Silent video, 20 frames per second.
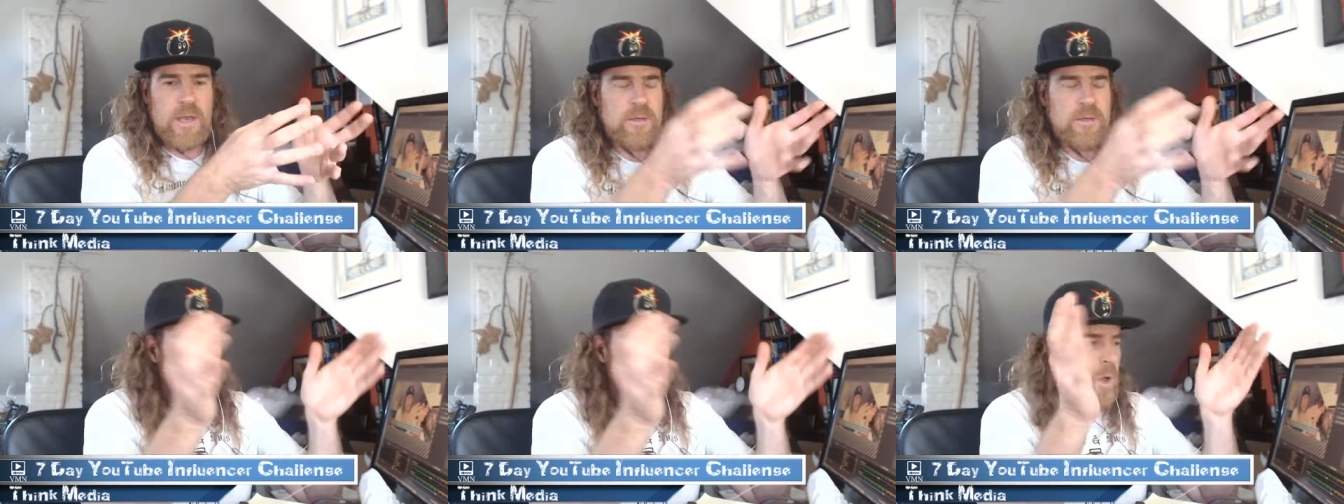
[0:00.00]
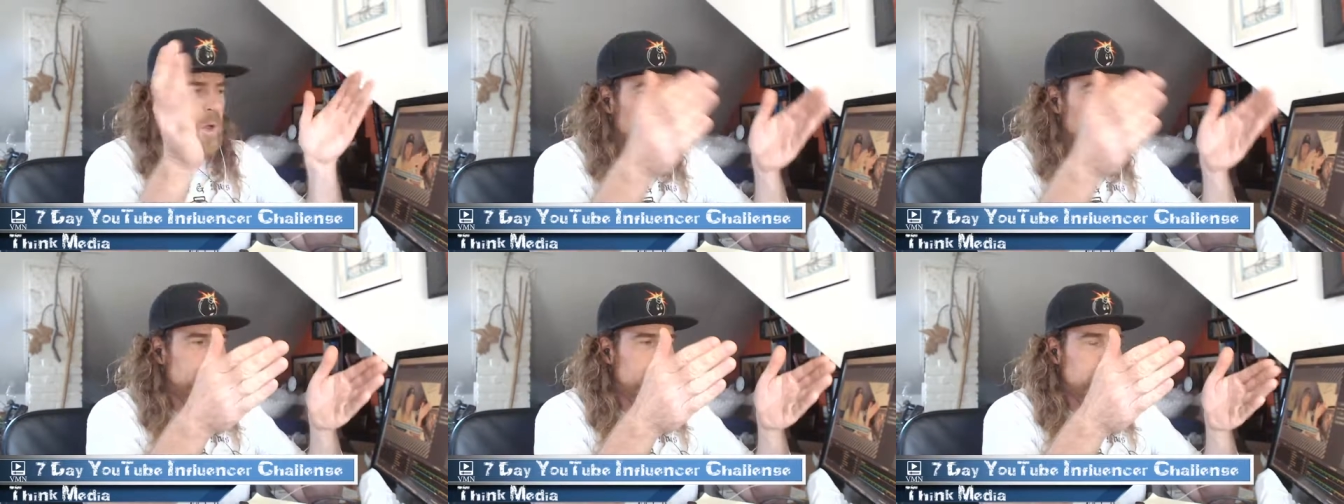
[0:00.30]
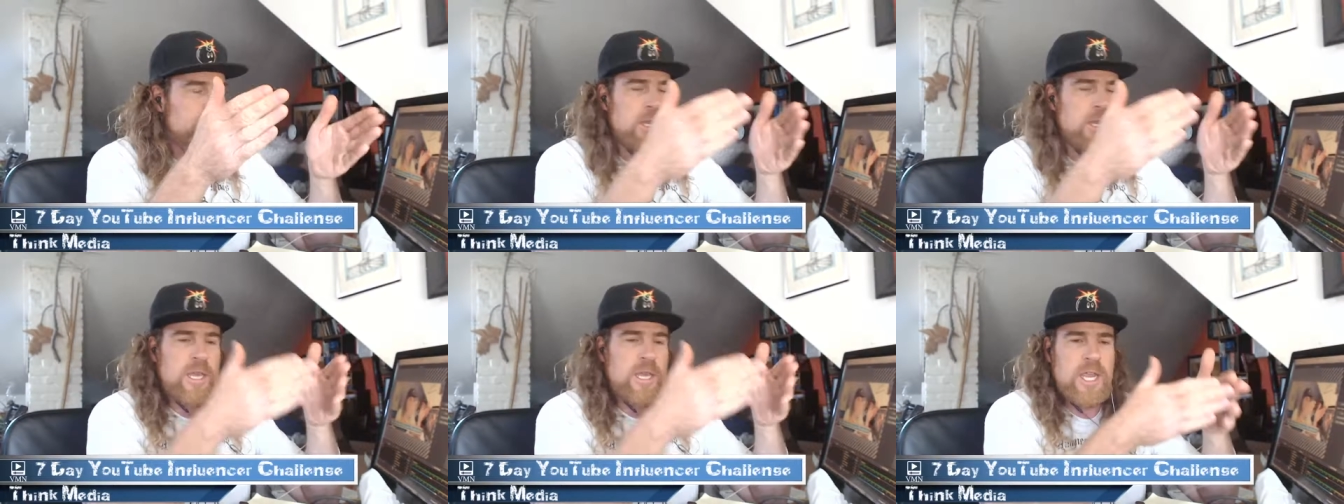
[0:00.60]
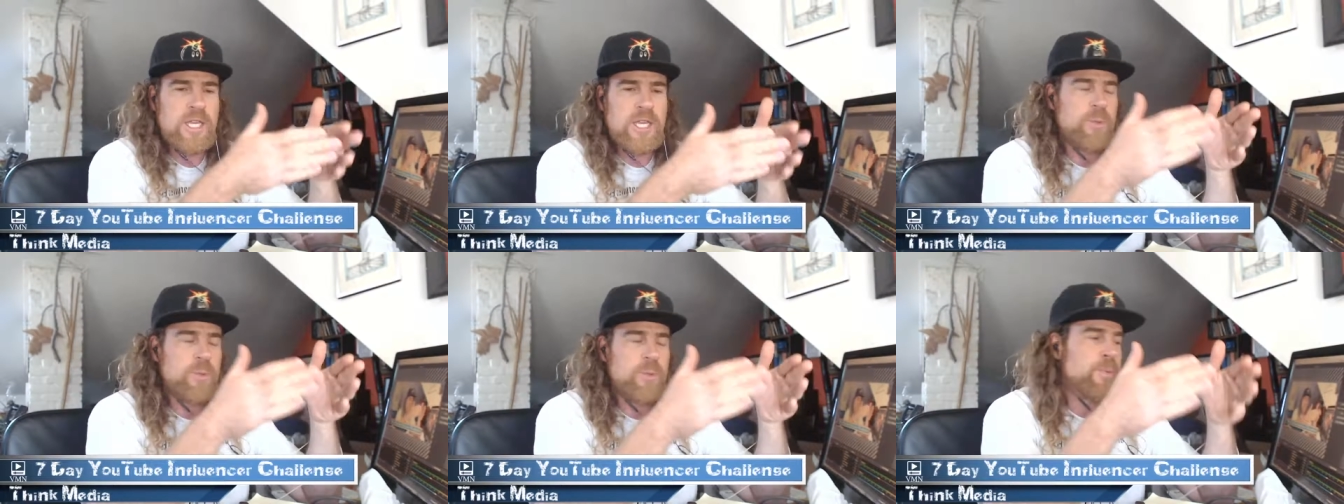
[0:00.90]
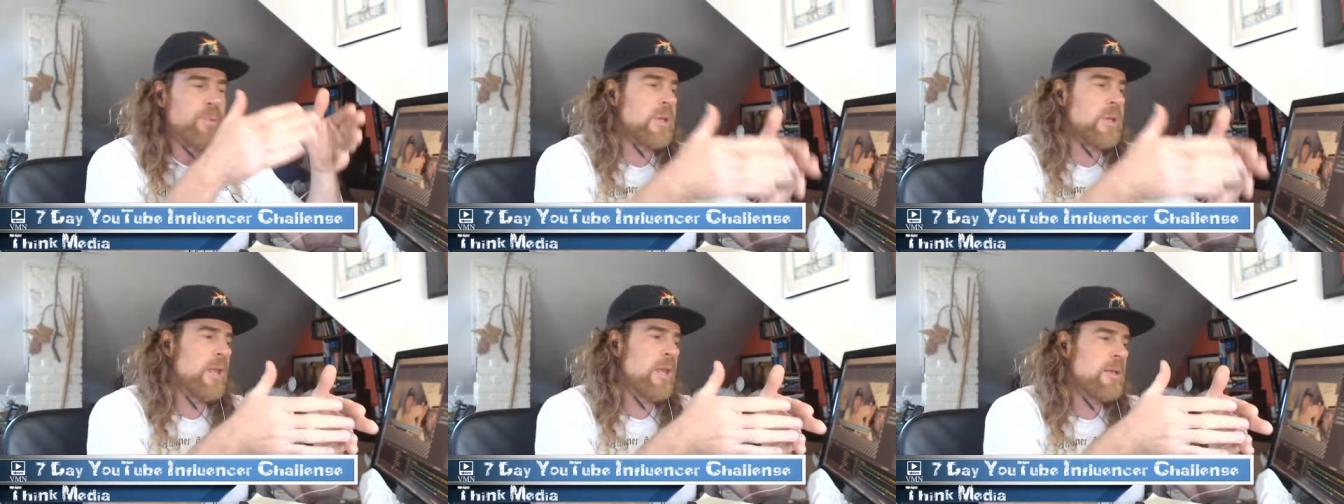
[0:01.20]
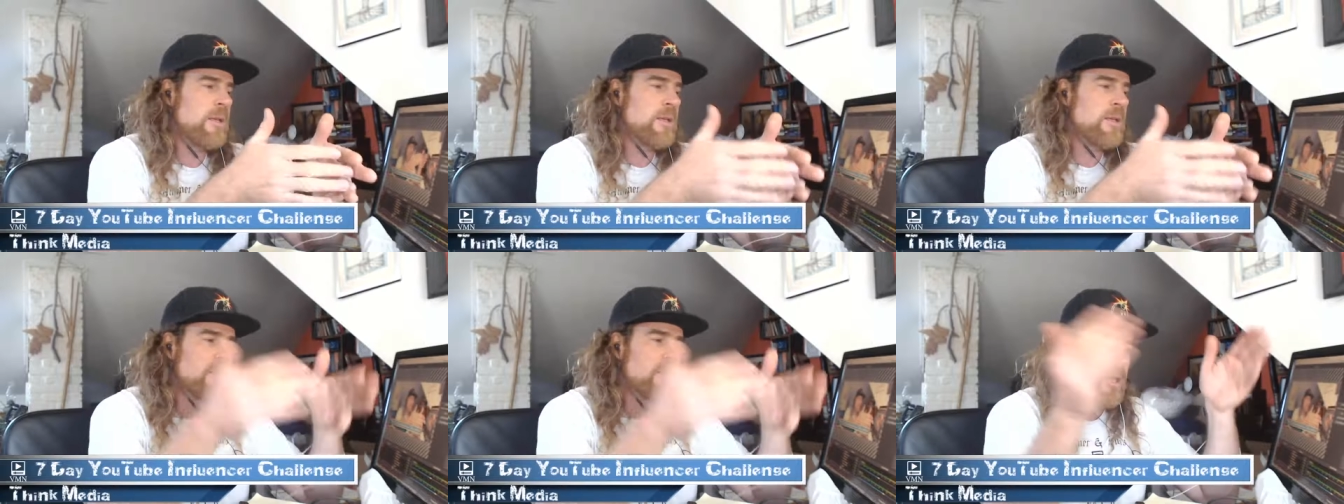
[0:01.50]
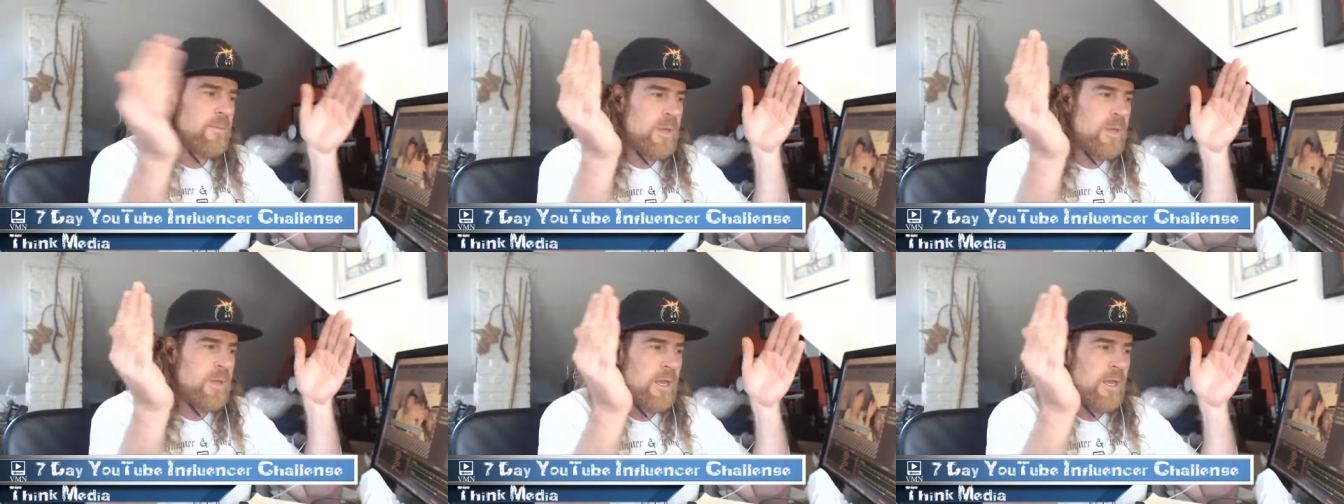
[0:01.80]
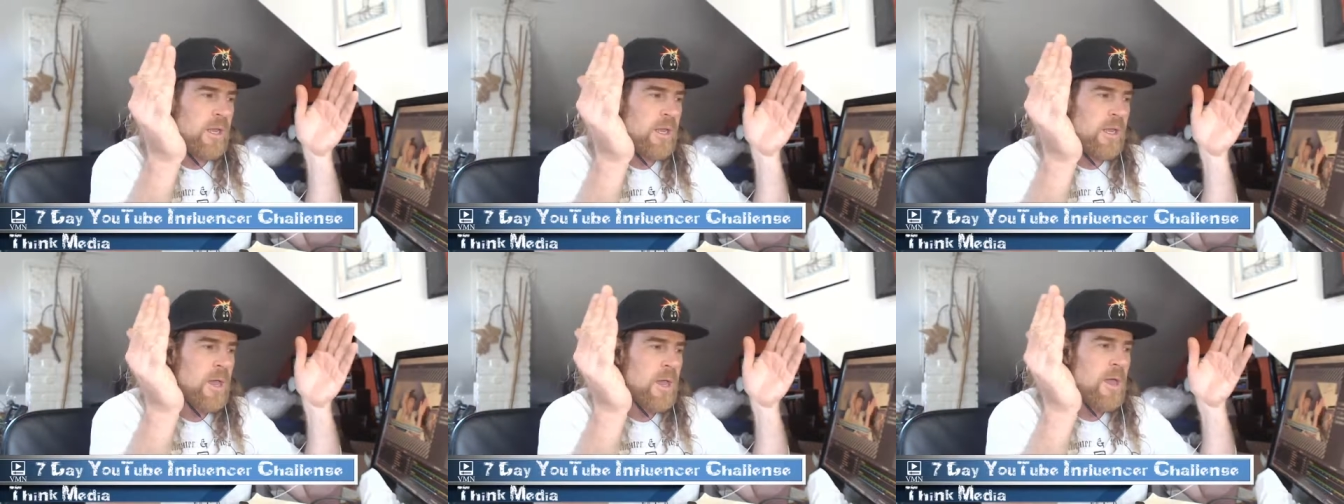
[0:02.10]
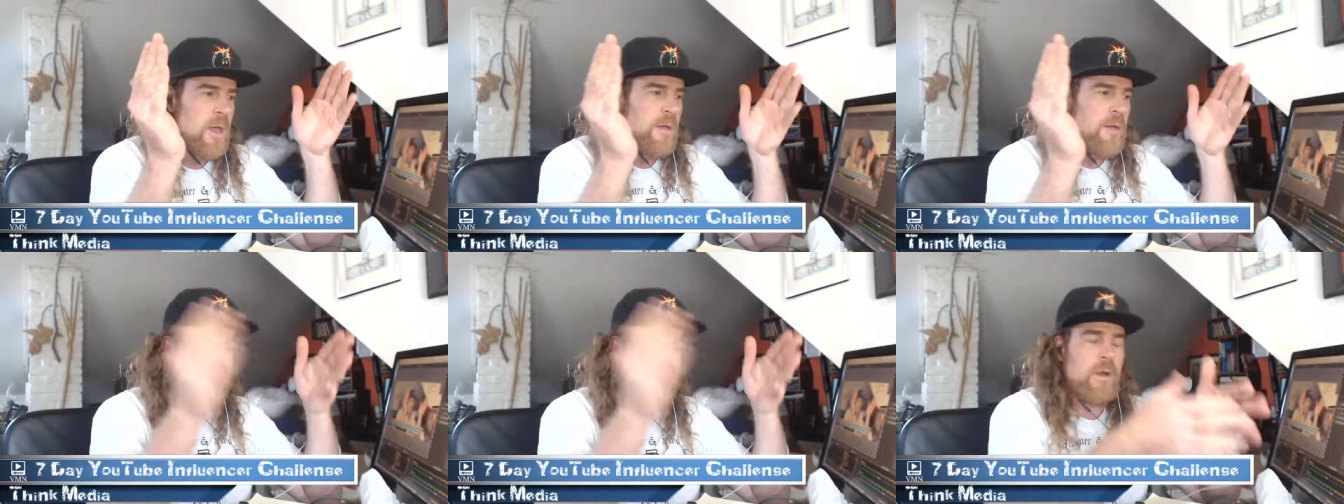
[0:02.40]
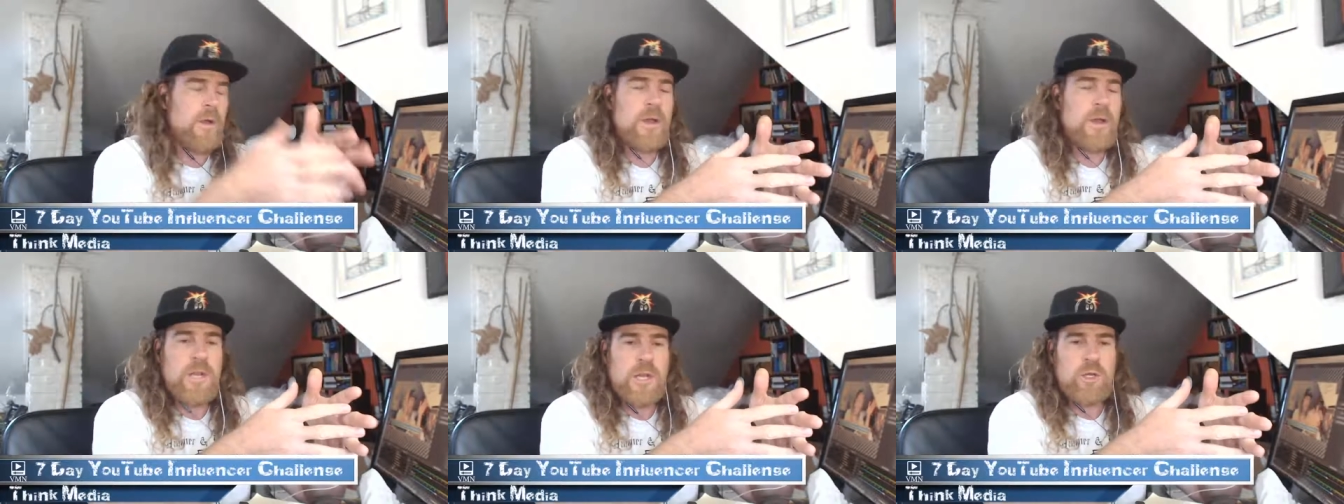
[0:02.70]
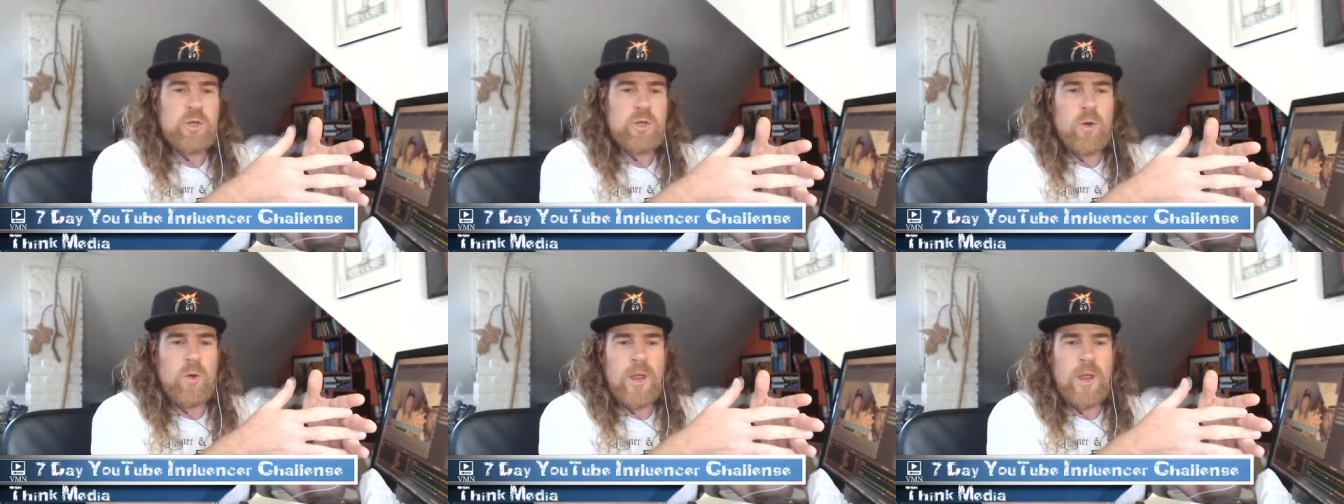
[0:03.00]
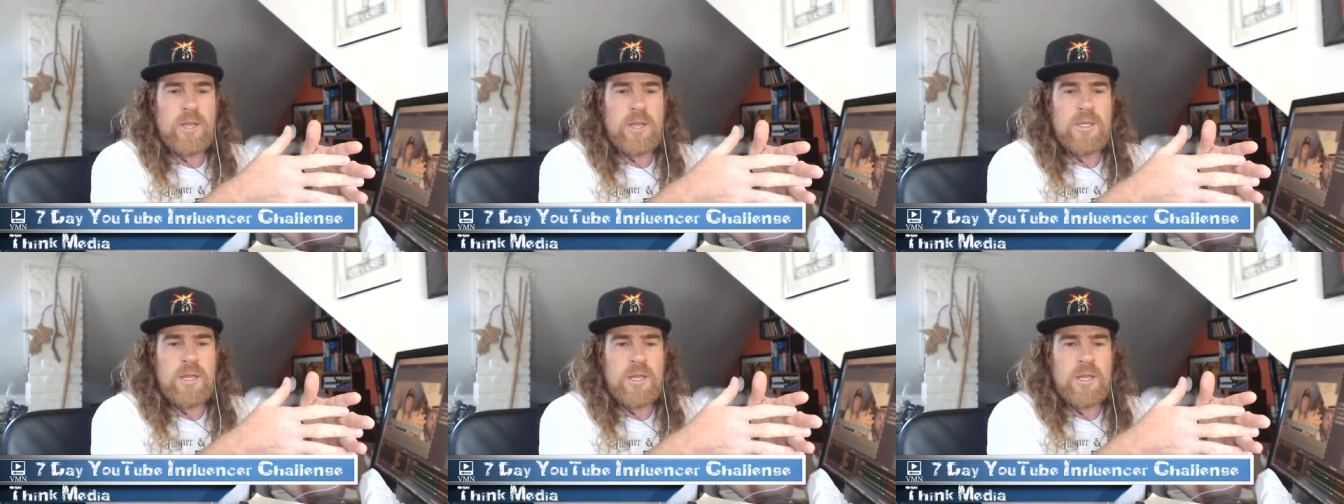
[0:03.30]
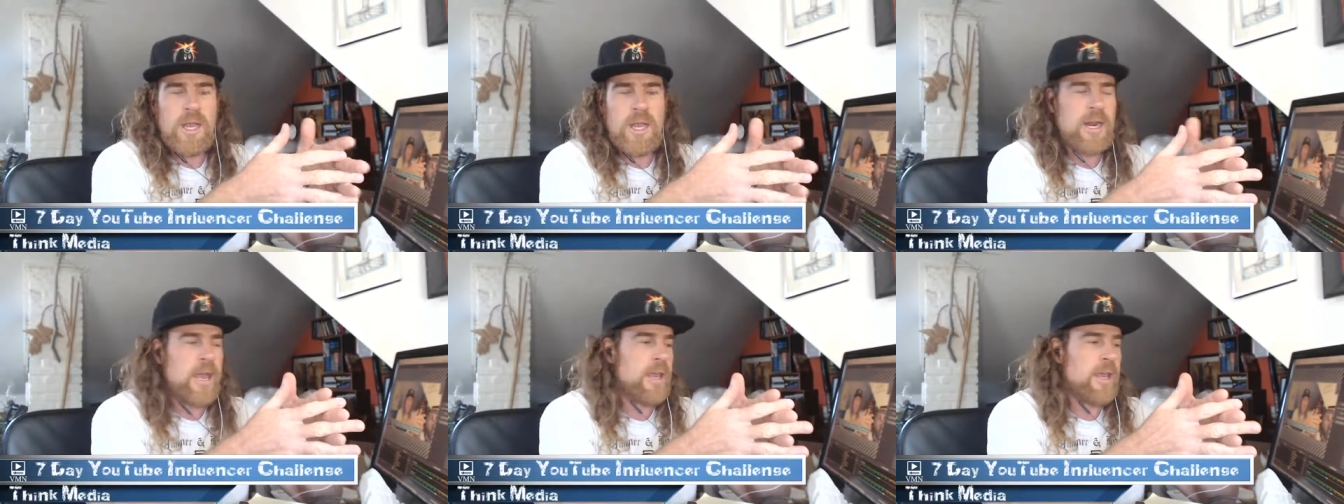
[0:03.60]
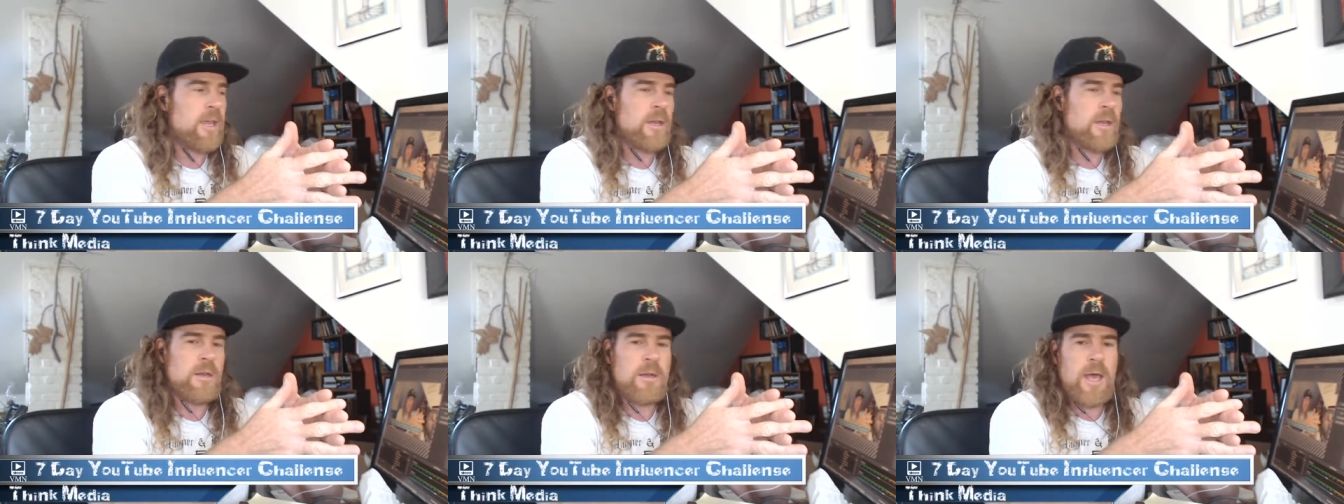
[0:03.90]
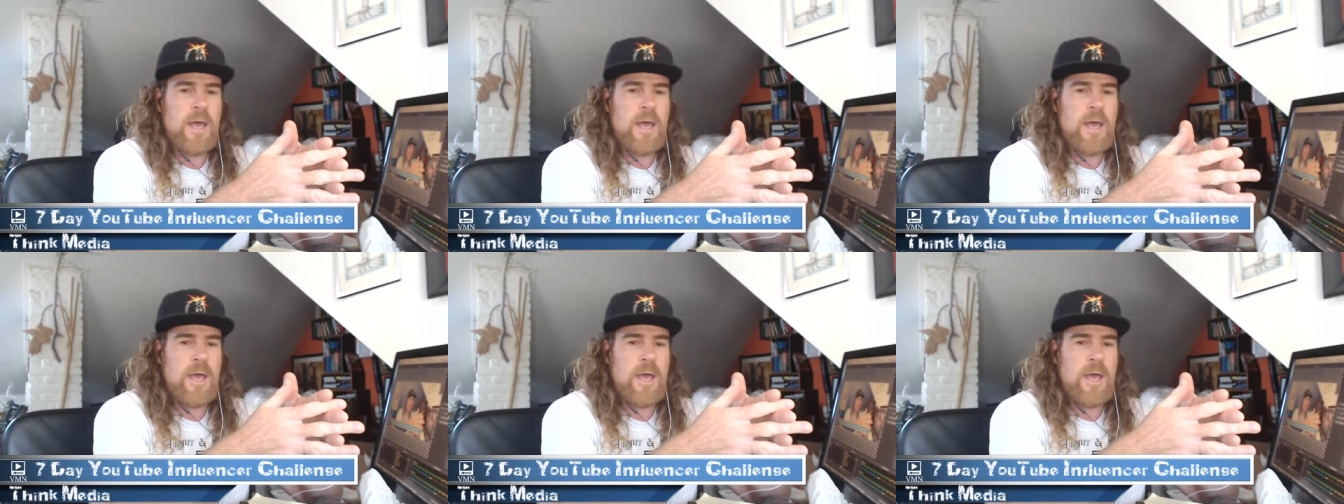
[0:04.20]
So hopefully each playlist can be very niche-oriented, and I can,